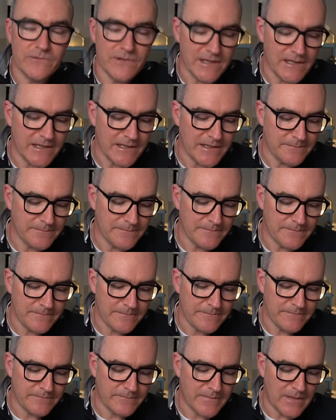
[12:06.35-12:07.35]
really.
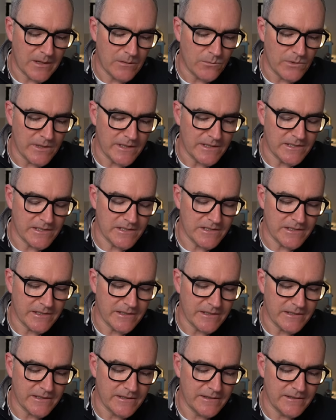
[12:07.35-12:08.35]
Which,
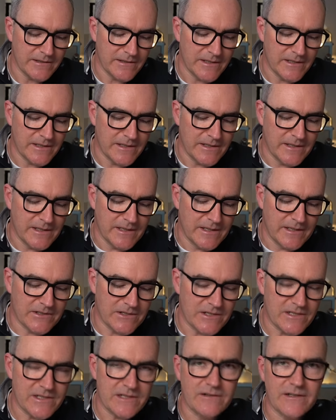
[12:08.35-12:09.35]

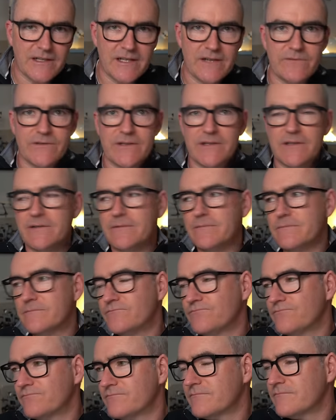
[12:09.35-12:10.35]
just like if you,
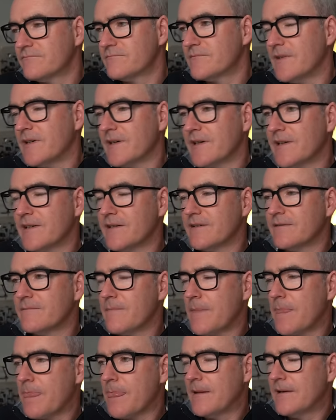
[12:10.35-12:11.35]
I don't know,
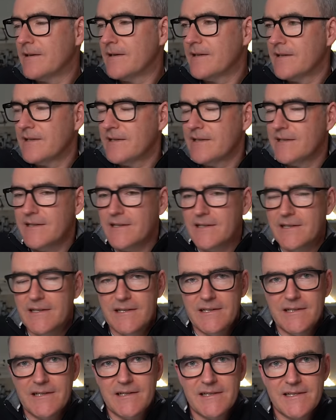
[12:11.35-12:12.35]

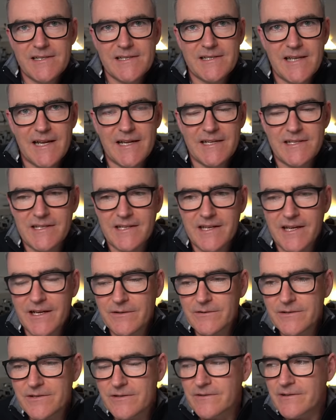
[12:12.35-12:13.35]
snagged your
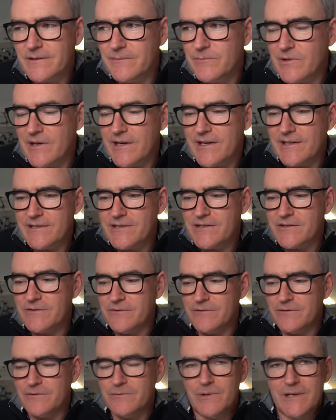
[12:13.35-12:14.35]
coat on a branch
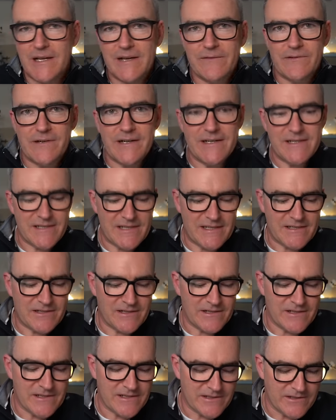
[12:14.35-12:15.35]
or whatever, it's
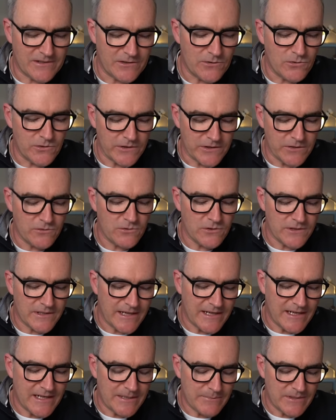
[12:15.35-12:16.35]
just your
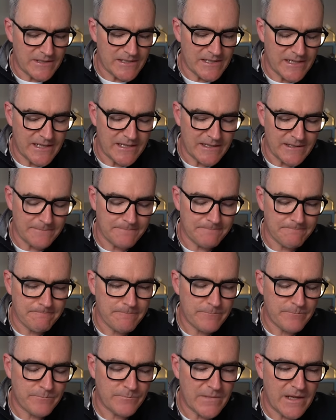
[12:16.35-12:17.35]
daily patina.
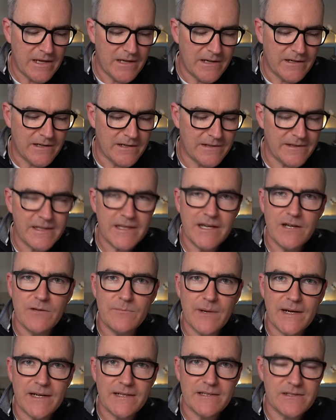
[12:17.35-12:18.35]
And I think going
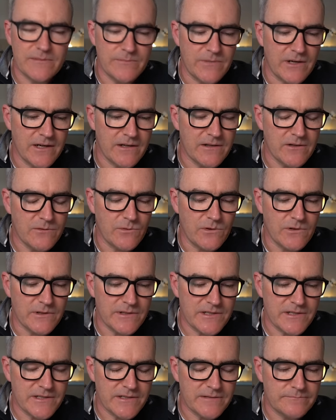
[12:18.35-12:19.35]
back to my other
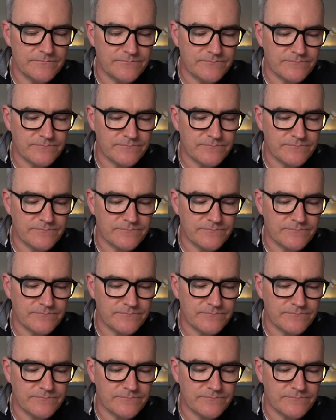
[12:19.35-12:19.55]
watch,